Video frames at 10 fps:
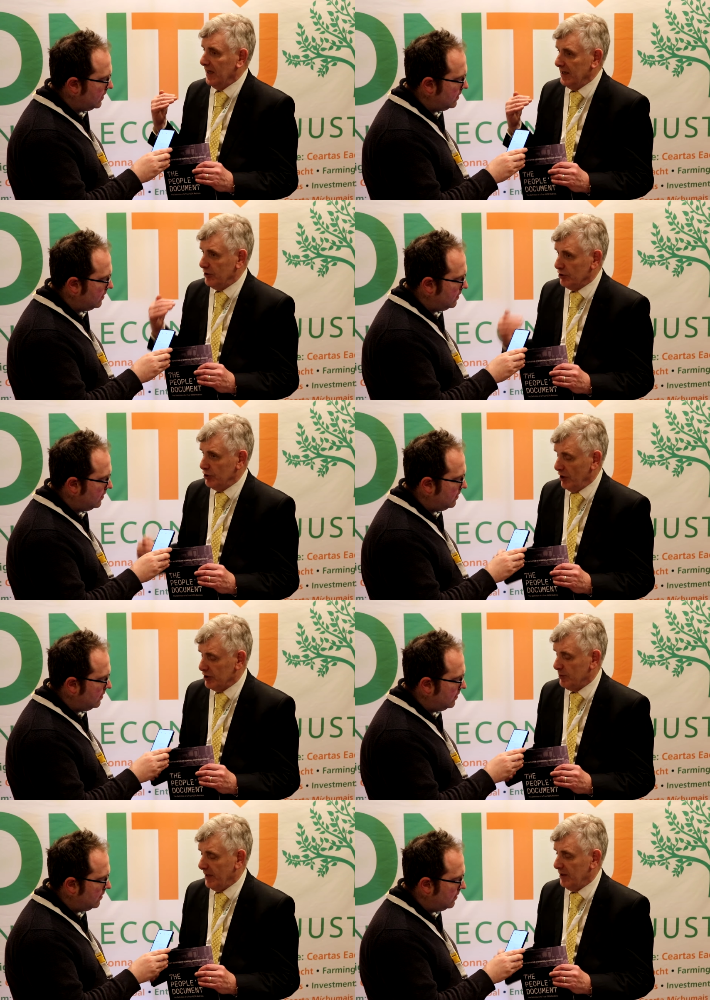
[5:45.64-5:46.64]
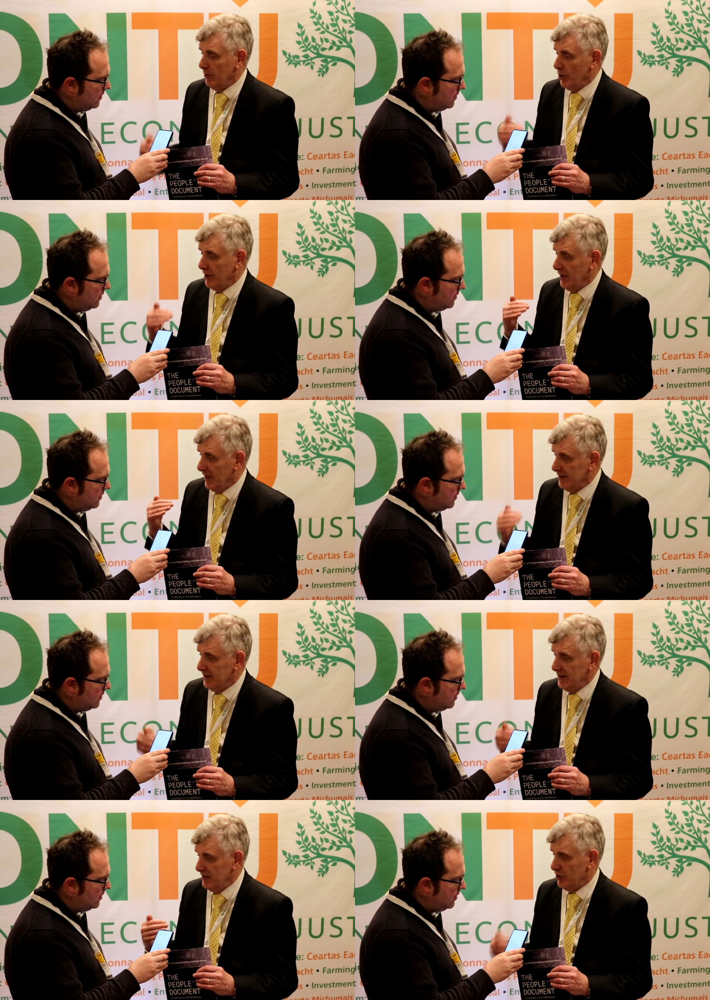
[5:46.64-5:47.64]
Speaker 1: it does not spend the money, and
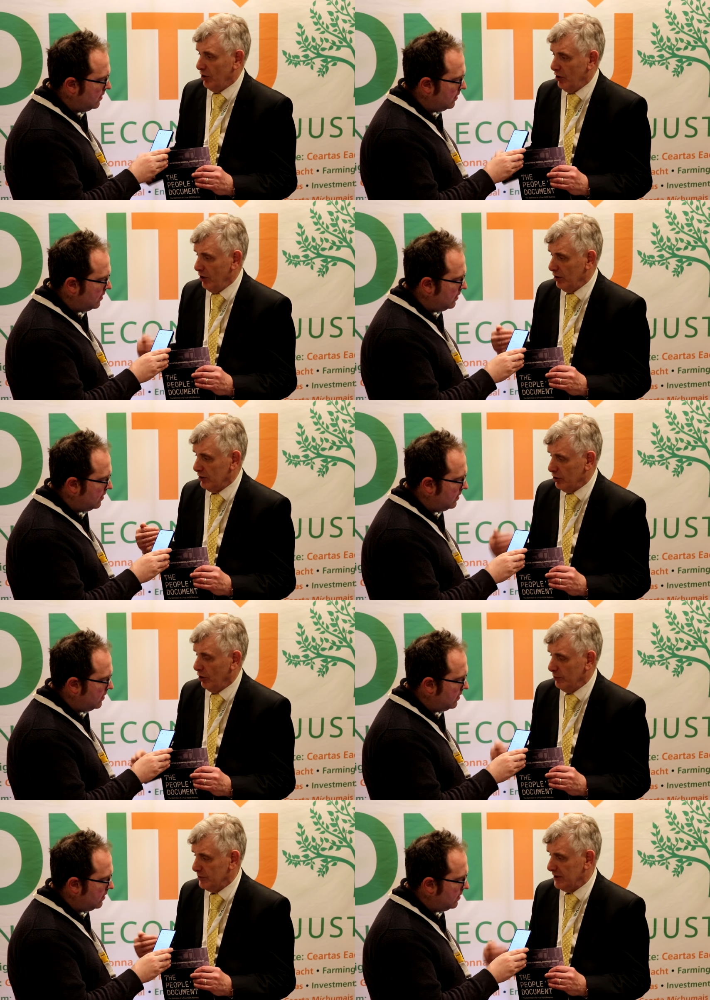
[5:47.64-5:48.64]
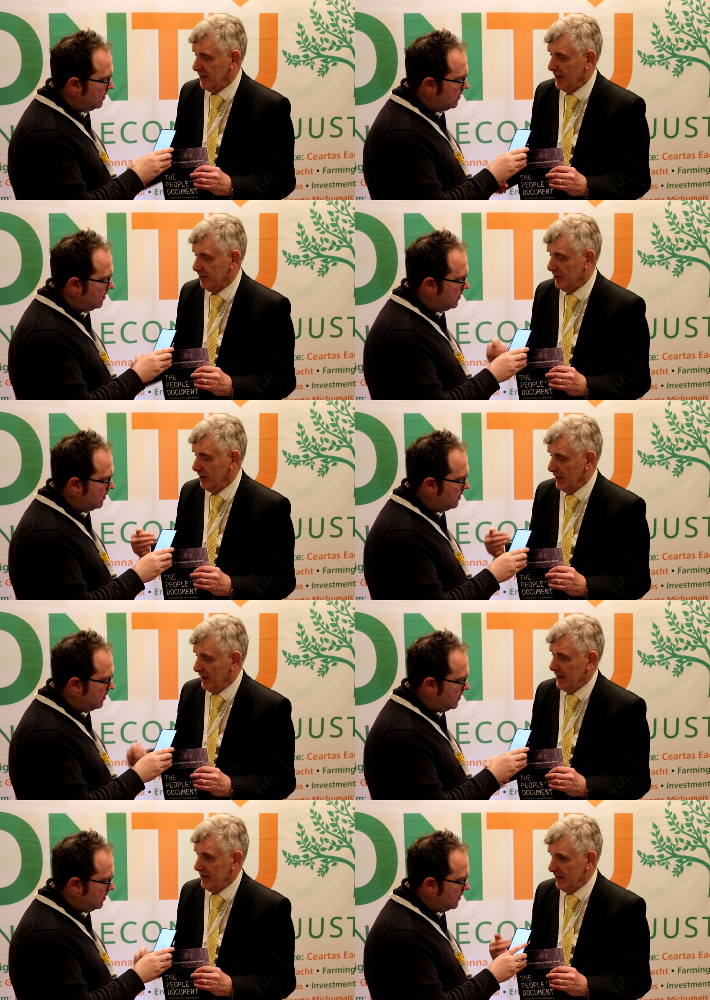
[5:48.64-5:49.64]
these all come together
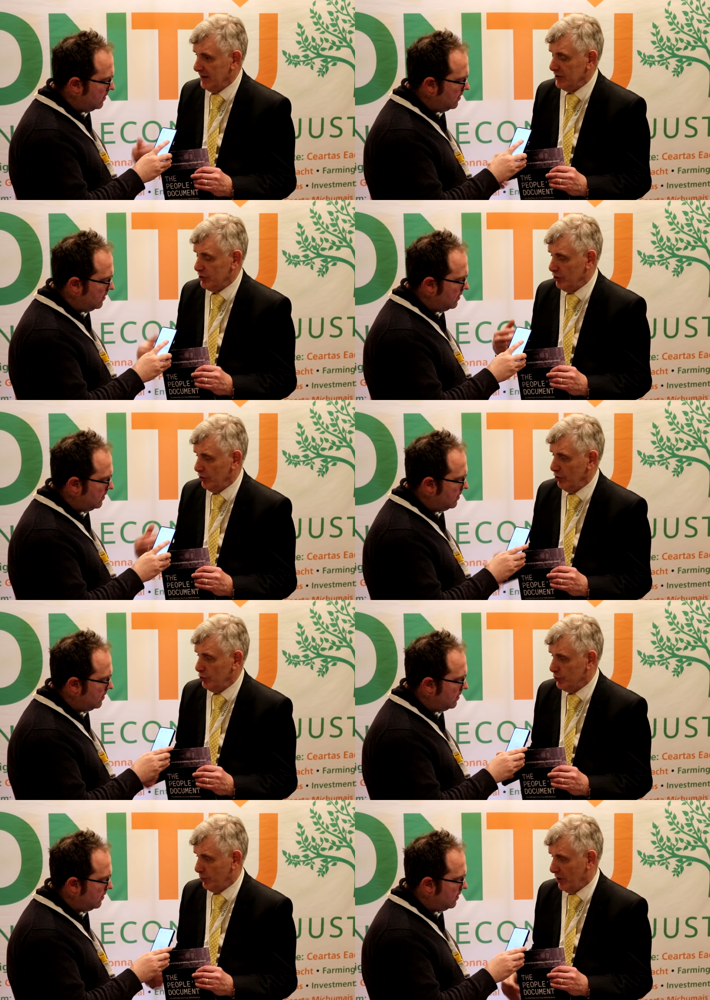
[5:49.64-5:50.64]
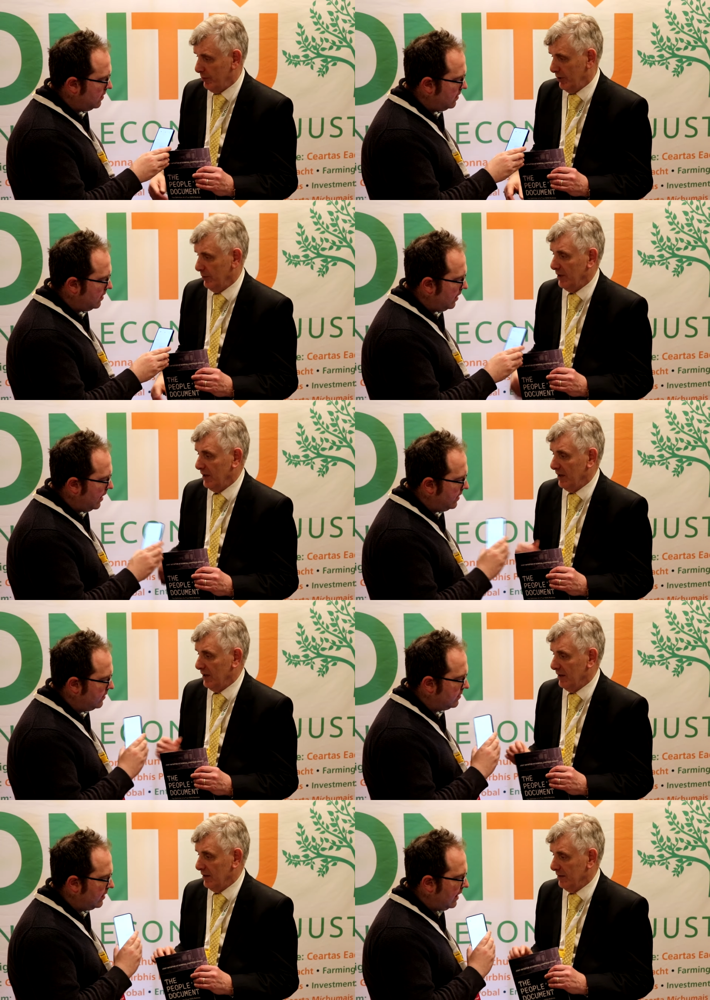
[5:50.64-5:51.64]
in this huge problem.
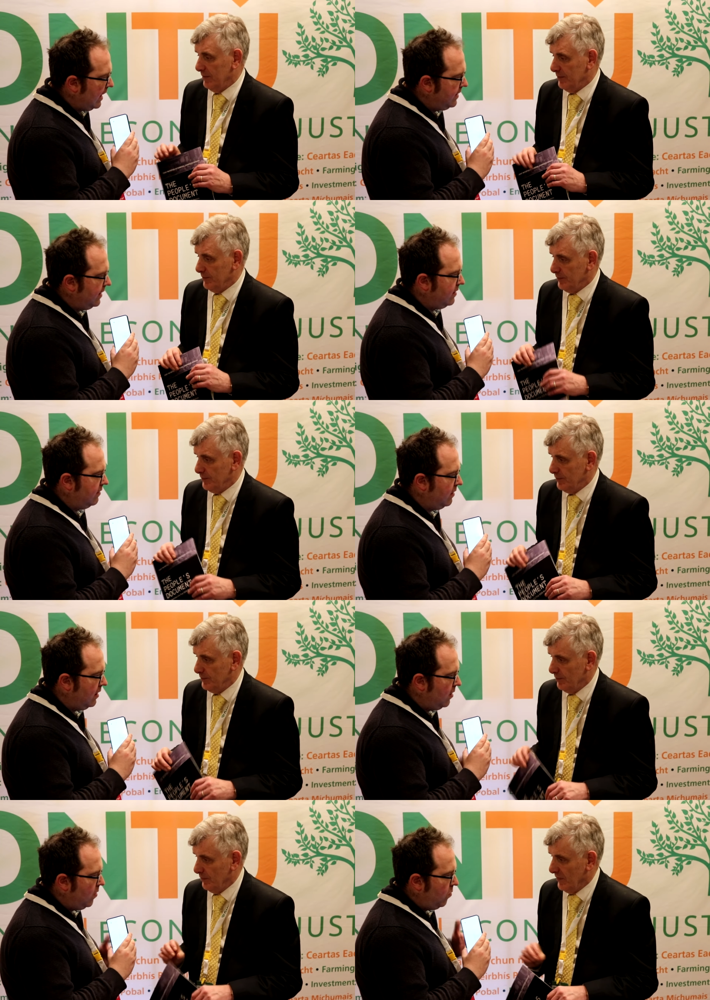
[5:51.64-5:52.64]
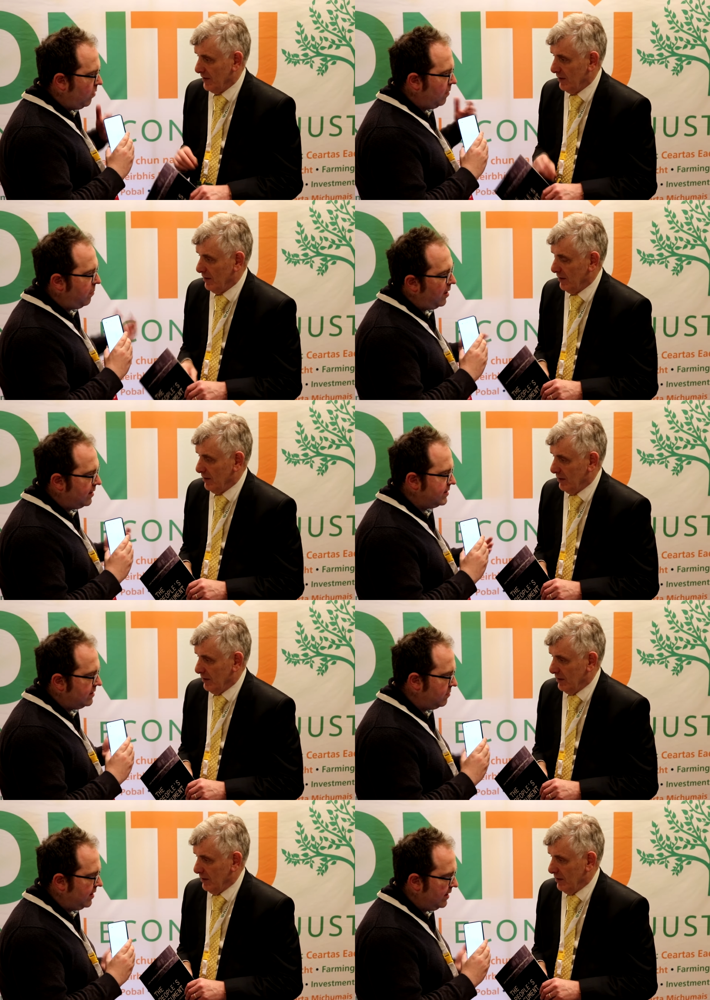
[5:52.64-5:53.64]
Speaker 2: And can it, what
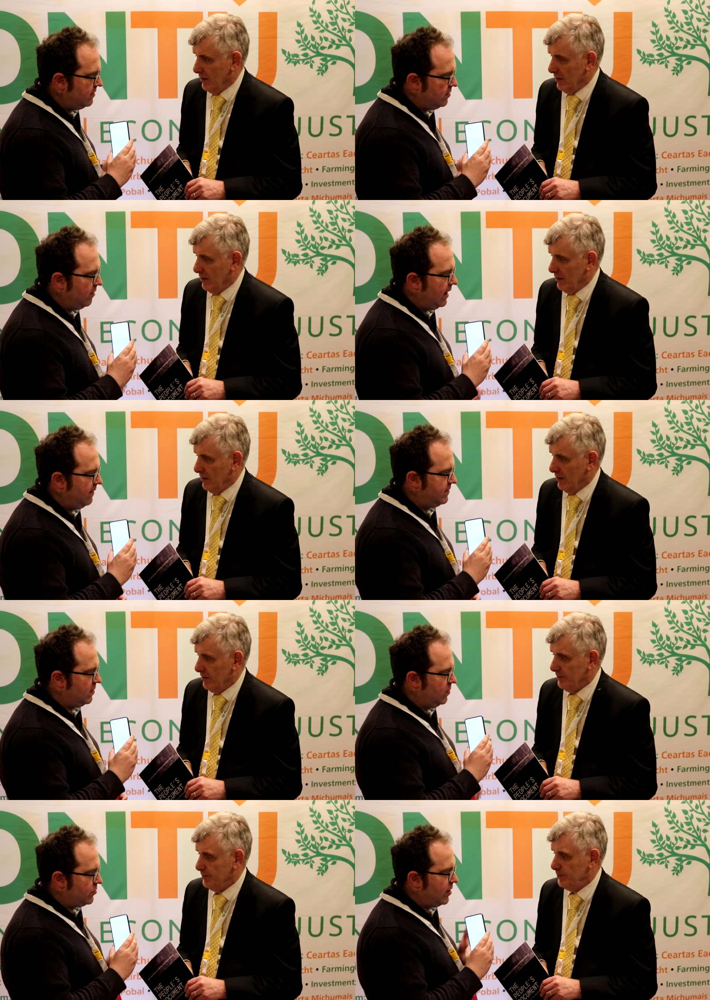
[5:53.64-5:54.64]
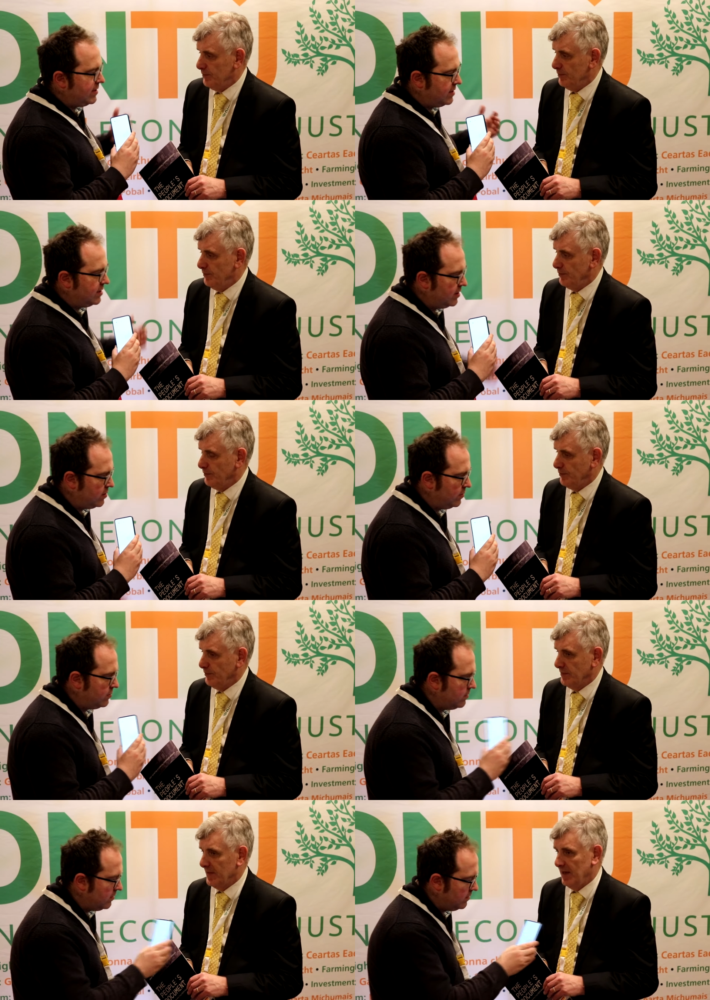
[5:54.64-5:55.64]
policies would Aontú have to address these issues?
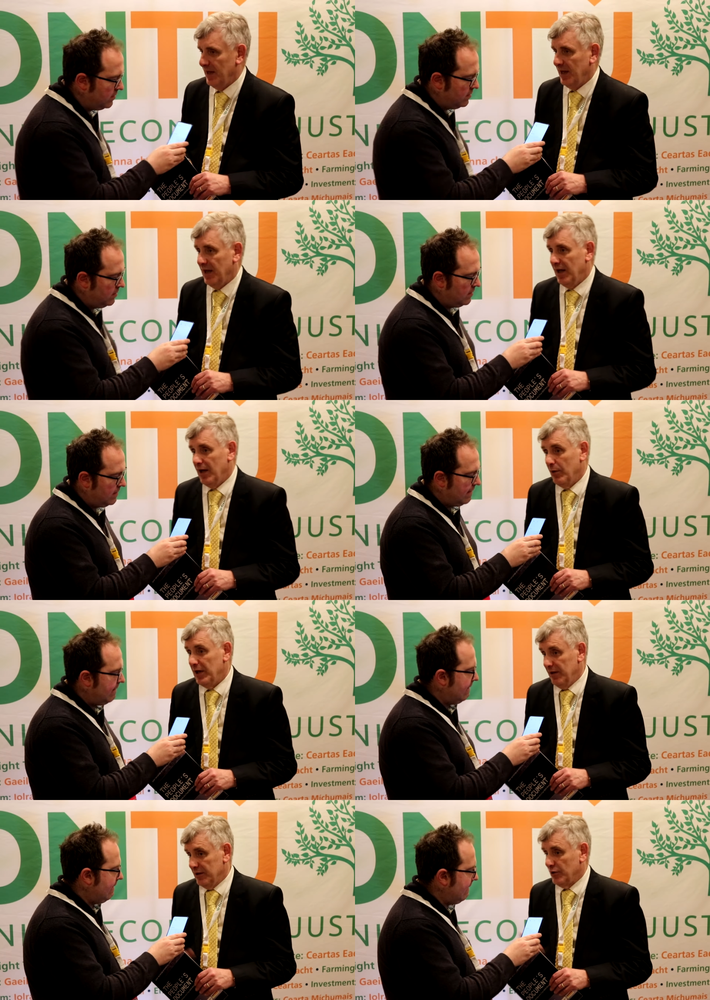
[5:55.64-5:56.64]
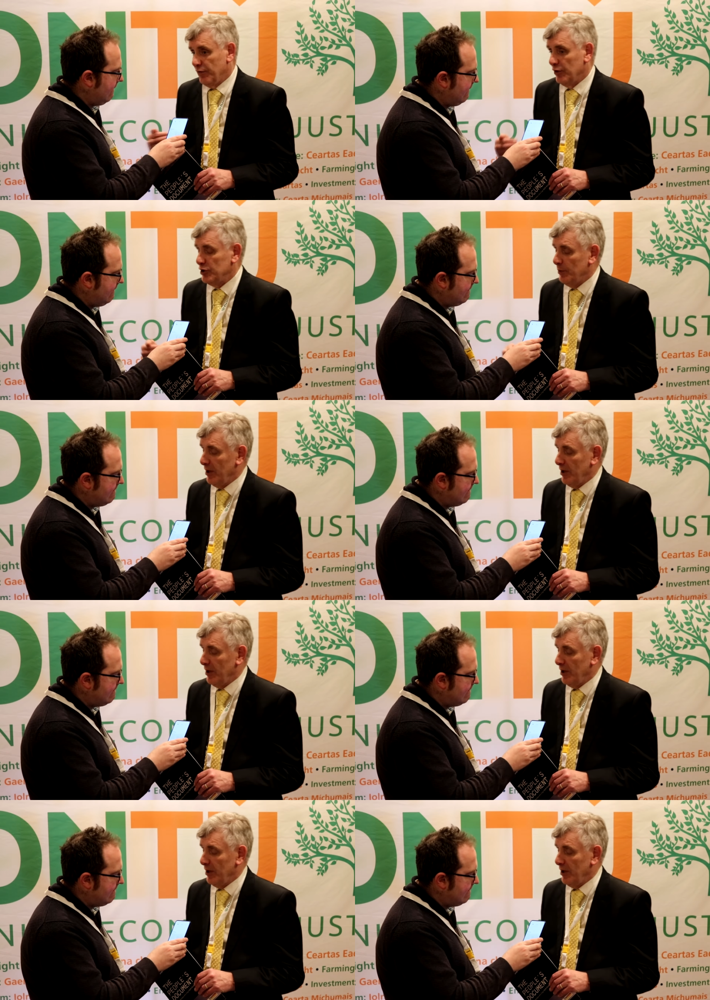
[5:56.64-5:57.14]
Speaker 1: Well, the first